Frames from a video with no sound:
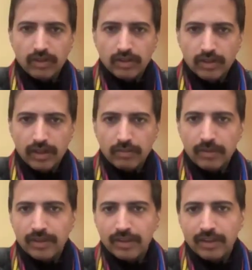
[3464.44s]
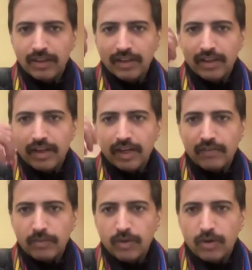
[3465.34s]
work. I mean,
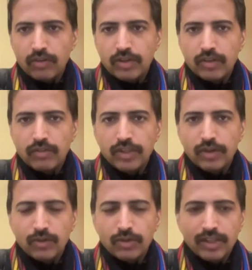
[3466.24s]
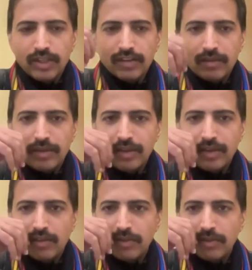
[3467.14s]
right from the onset of TOC days, I mean,
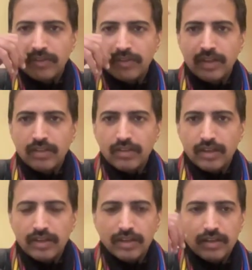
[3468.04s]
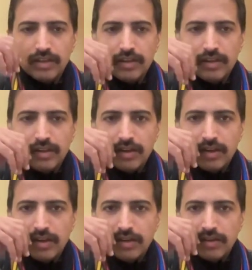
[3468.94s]
he has been with us, and
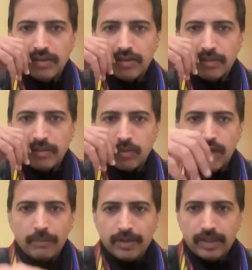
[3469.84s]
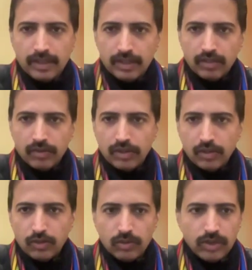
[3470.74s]
I'm so happy that he is with
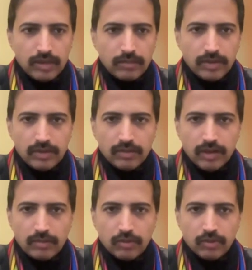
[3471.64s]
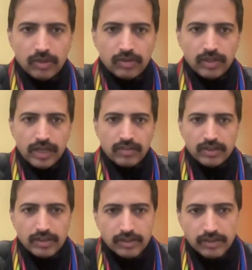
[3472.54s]
you. I mean, I'm sure he is an
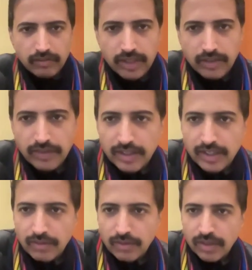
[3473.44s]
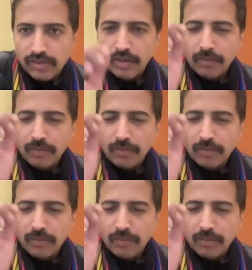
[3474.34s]
asset wherever he works,